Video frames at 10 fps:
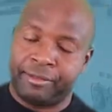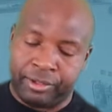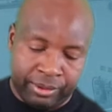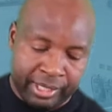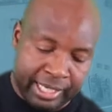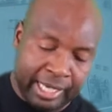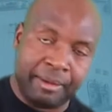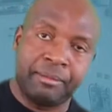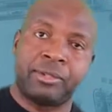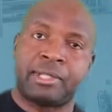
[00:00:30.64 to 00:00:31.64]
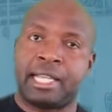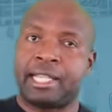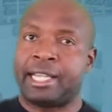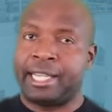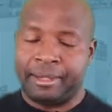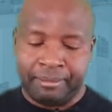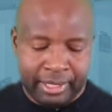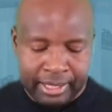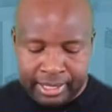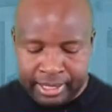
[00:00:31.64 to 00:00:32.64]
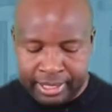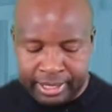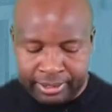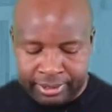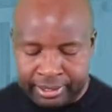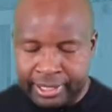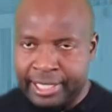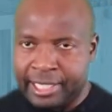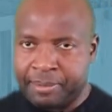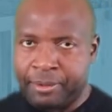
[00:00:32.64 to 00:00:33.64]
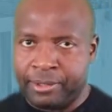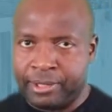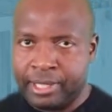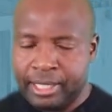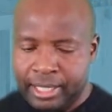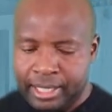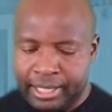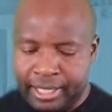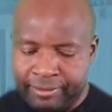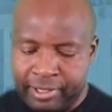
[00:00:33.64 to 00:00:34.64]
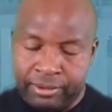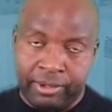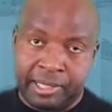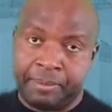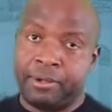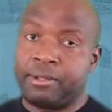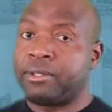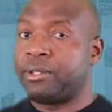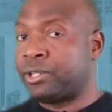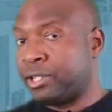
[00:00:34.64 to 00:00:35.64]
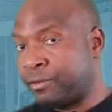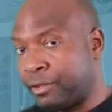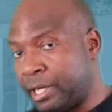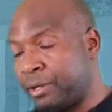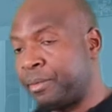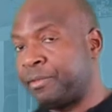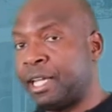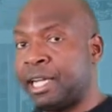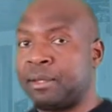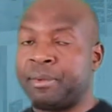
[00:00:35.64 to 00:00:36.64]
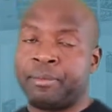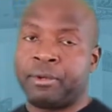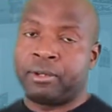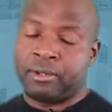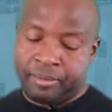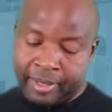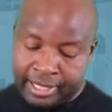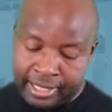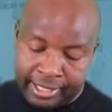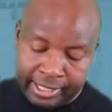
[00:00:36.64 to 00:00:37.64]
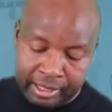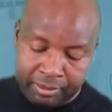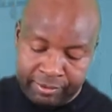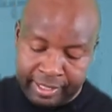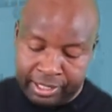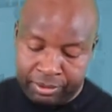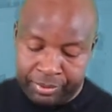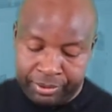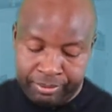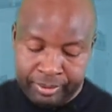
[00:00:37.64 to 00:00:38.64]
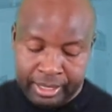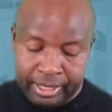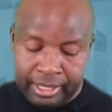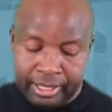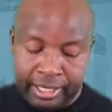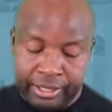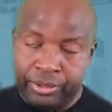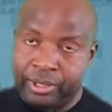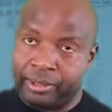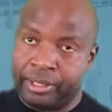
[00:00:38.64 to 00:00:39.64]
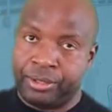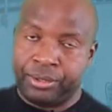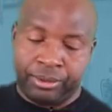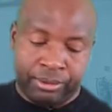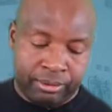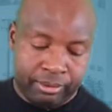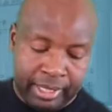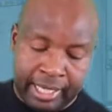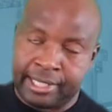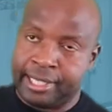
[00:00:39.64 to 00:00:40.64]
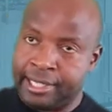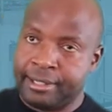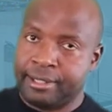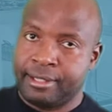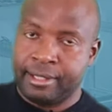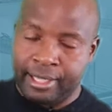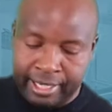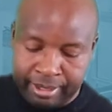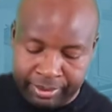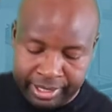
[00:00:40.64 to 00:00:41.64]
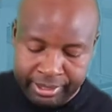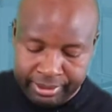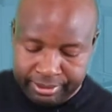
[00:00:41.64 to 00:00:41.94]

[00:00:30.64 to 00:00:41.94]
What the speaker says: If you know their name, you say their name and try to get a response. Then if there's no response, you shout for help. If there are other people close by, then they can come over and help you. Then you are going to assess the airway.